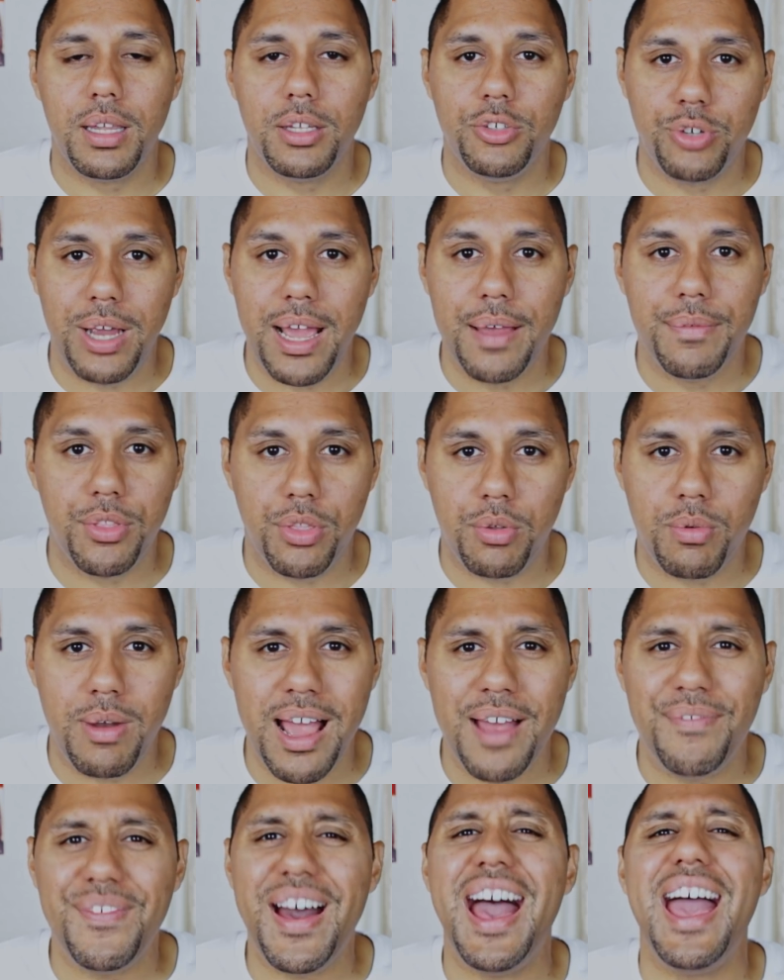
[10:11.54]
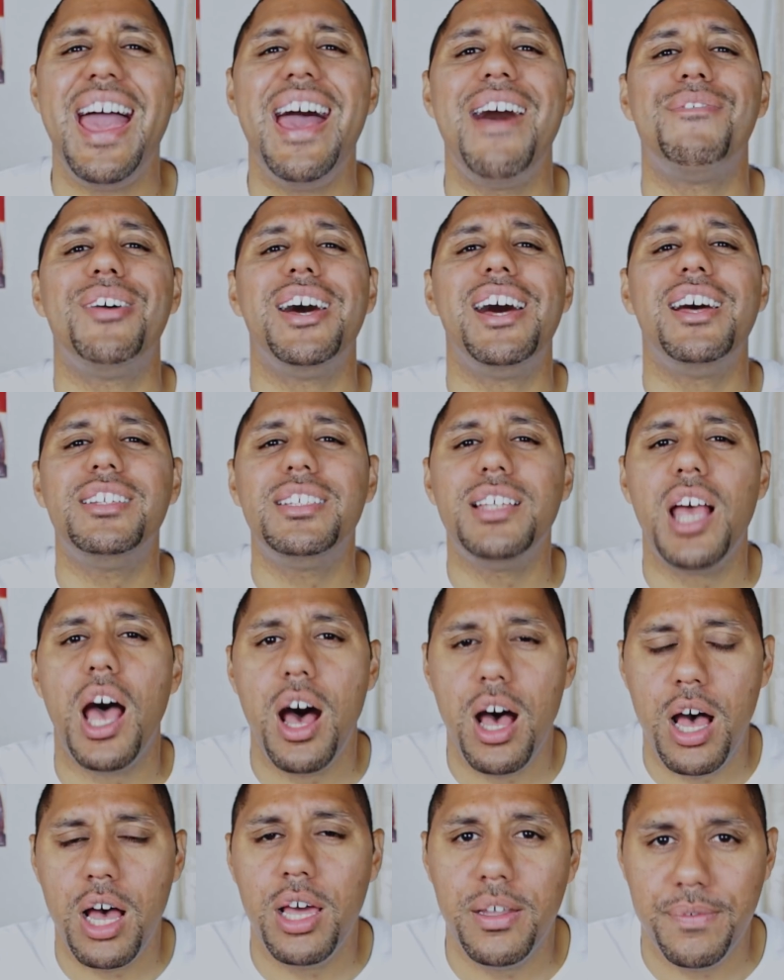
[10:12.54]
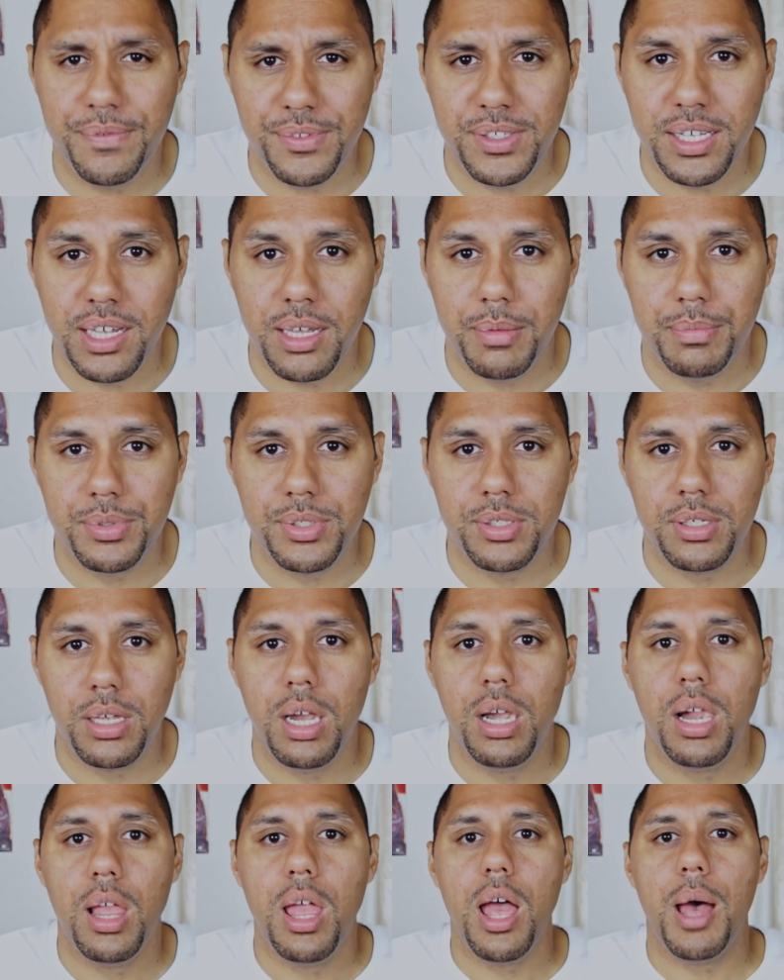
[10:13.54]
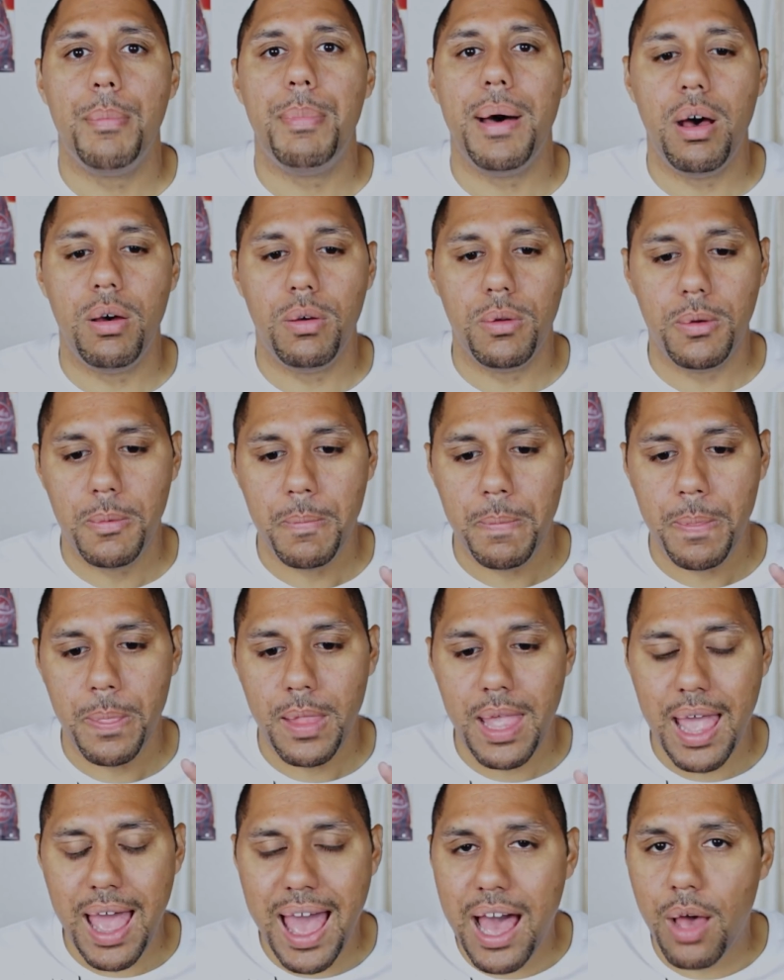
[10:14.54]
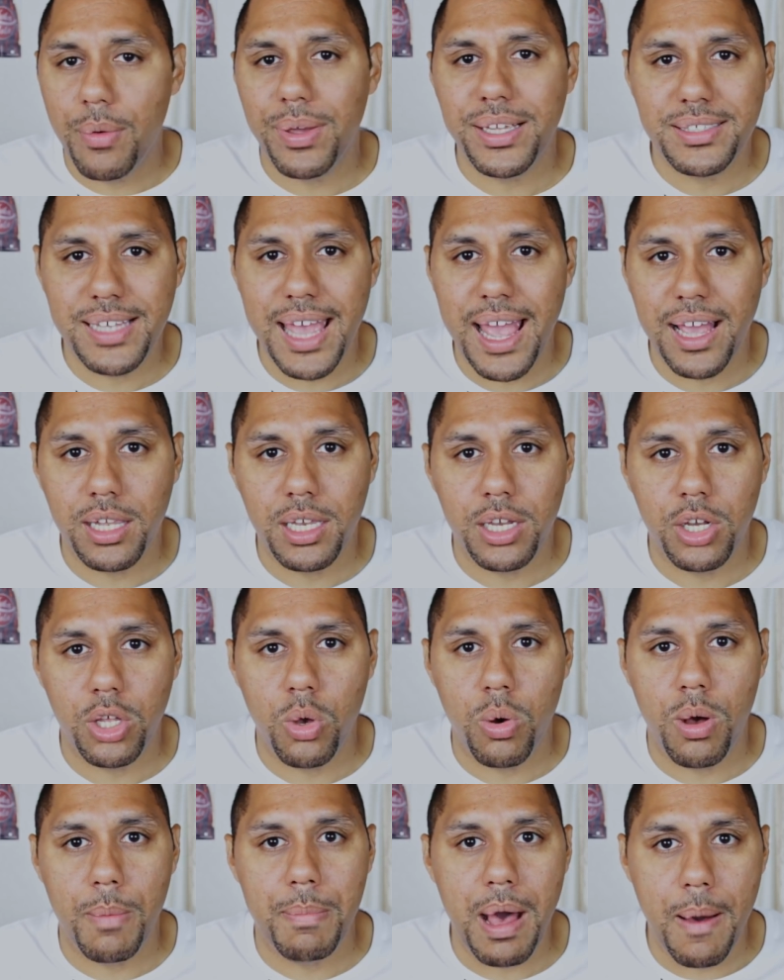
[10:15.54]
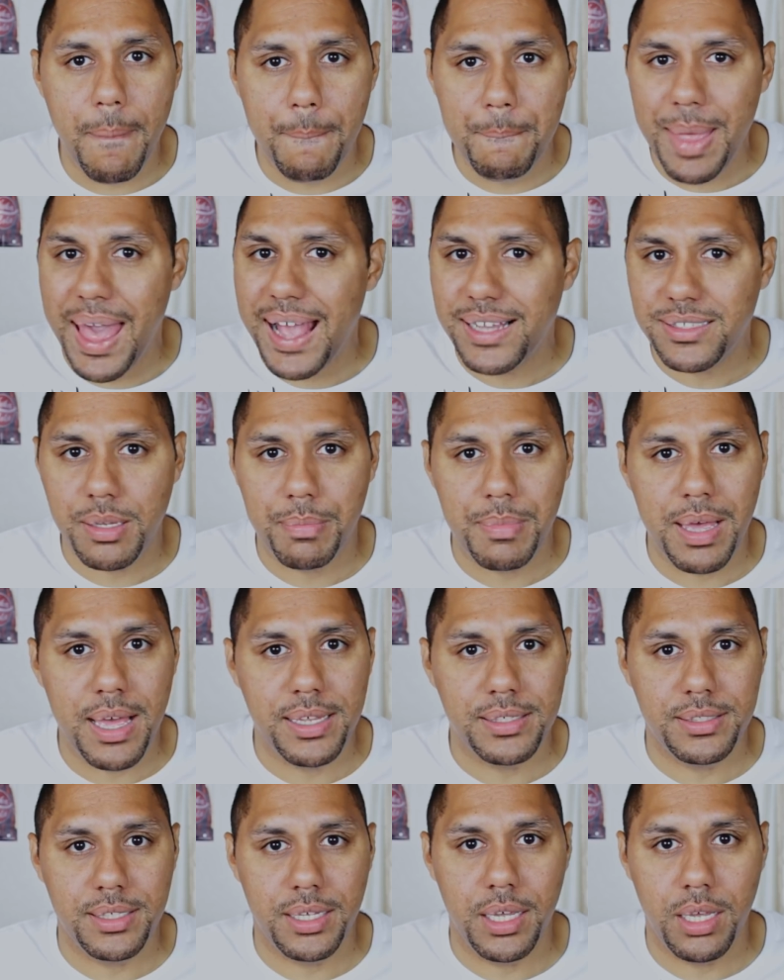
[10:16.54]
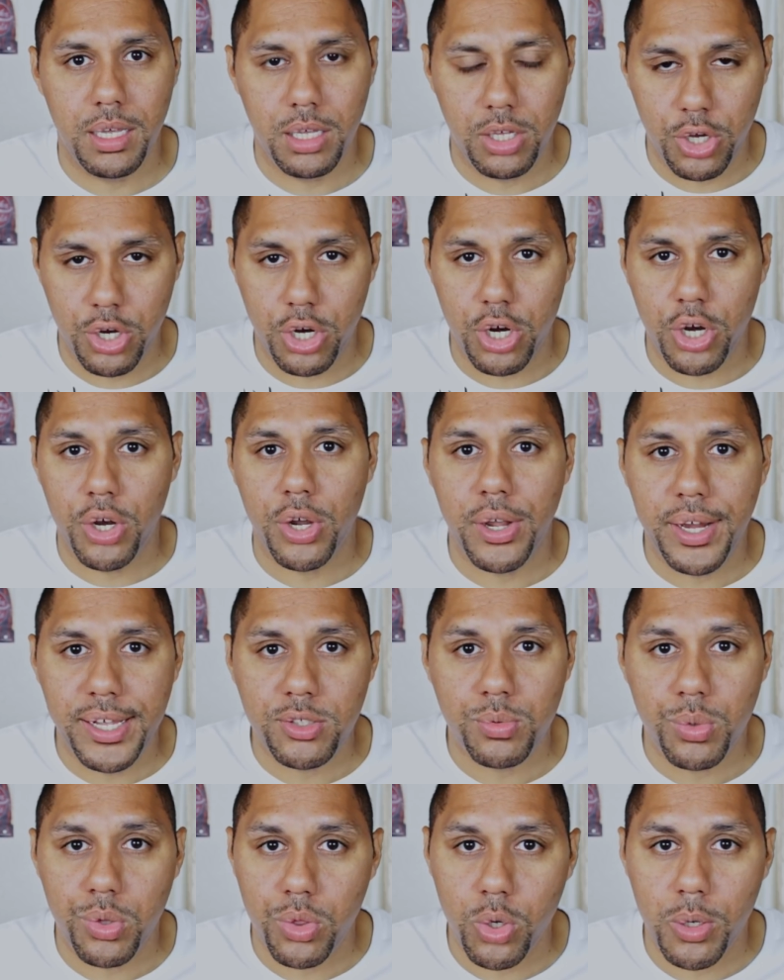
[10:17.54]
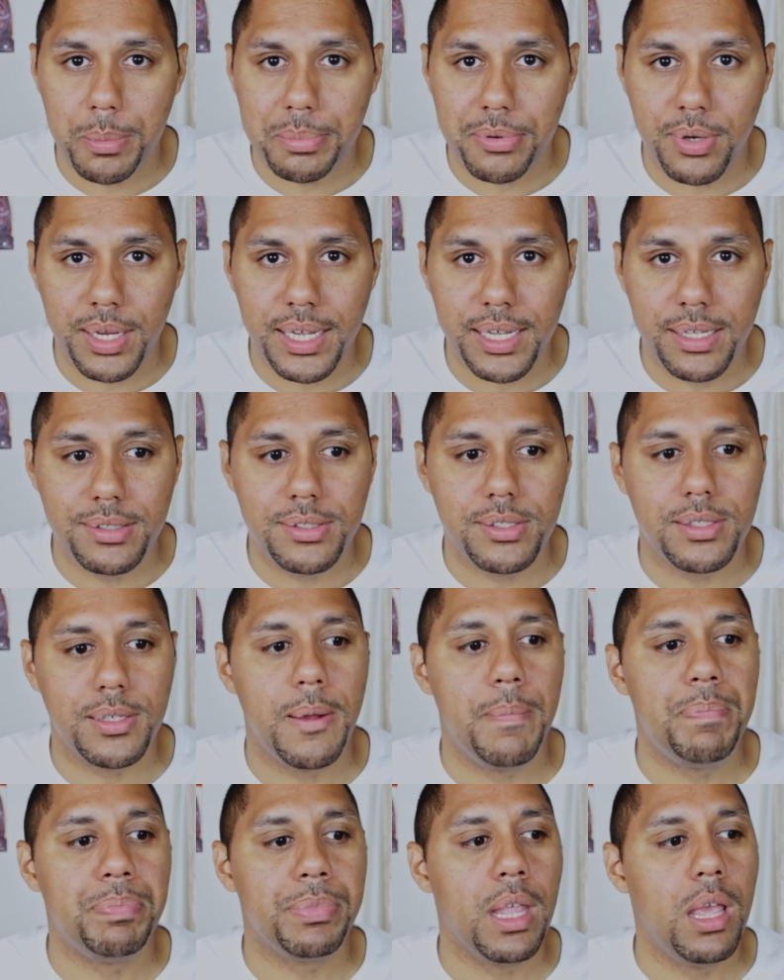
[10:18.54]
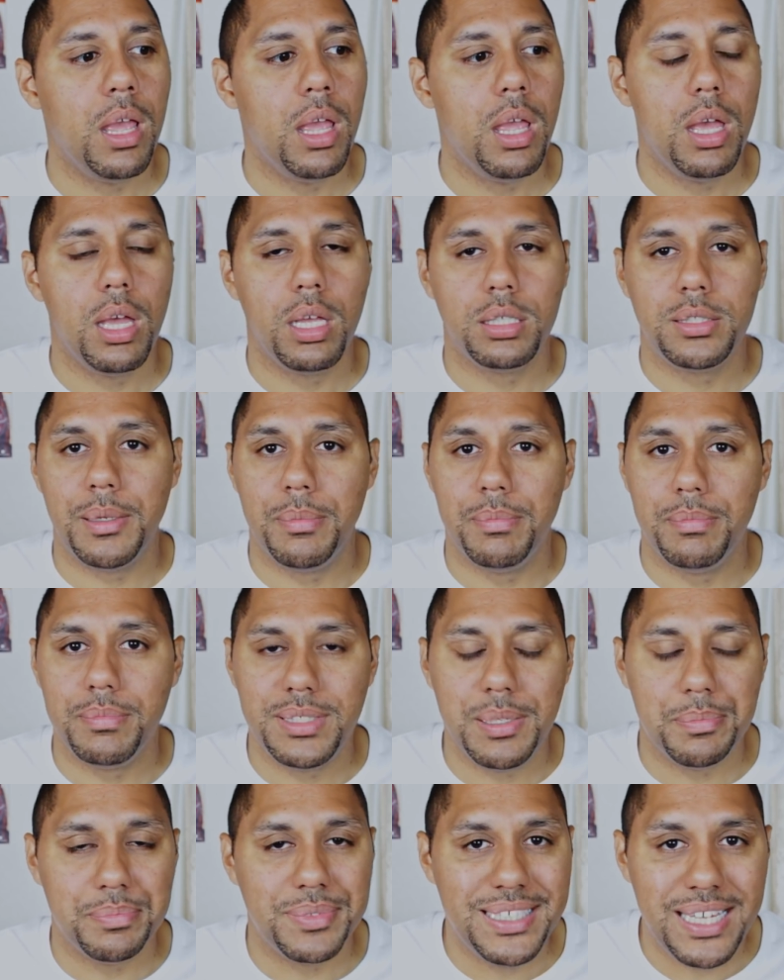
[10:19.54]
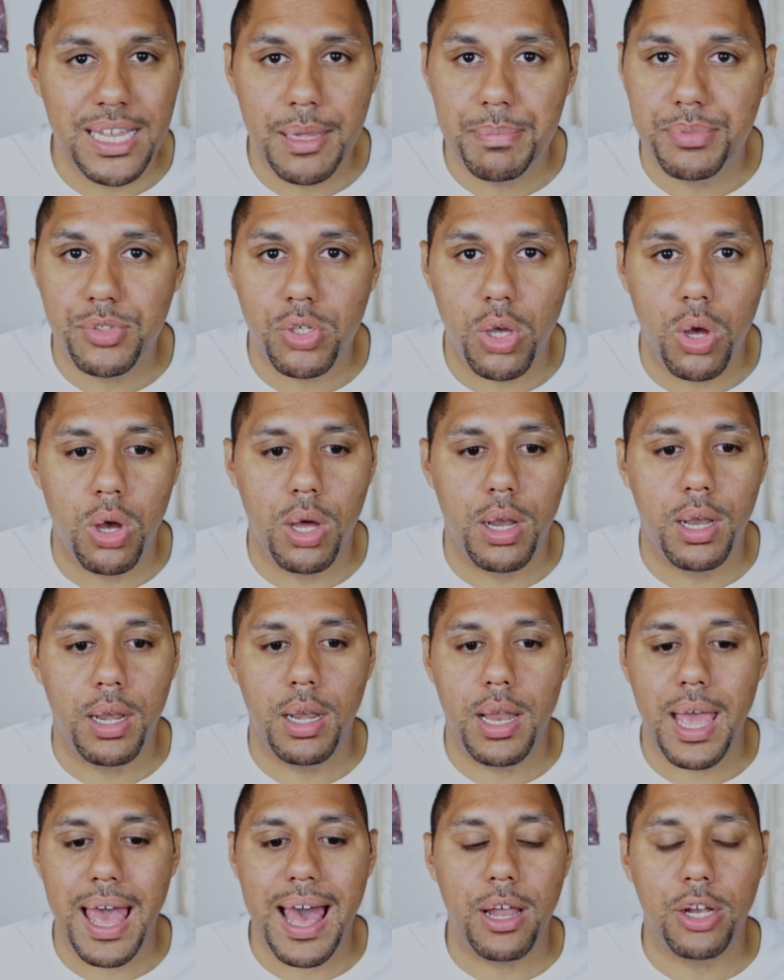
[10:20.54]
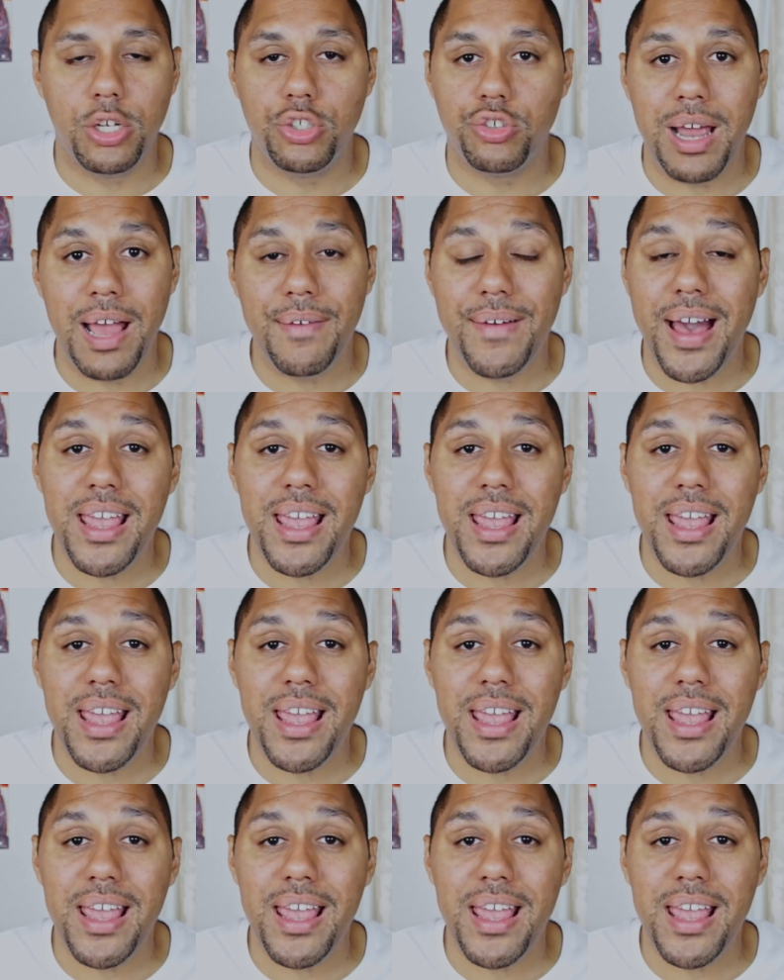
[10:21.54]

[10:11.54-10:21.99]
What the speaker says: Drive and Thrive, I have a ton of tips about how exactly to go about maximizing your earnings with Uber Eats, some tips on how to drive.